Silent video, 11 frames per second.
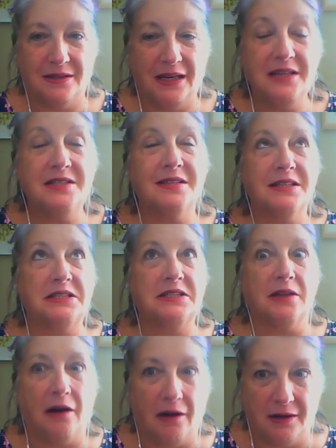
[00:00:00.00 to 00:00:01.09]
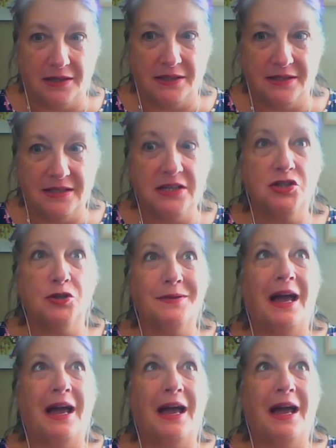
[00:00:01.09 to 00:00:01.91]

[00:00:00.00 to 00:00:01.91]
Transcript: into the darkness, into that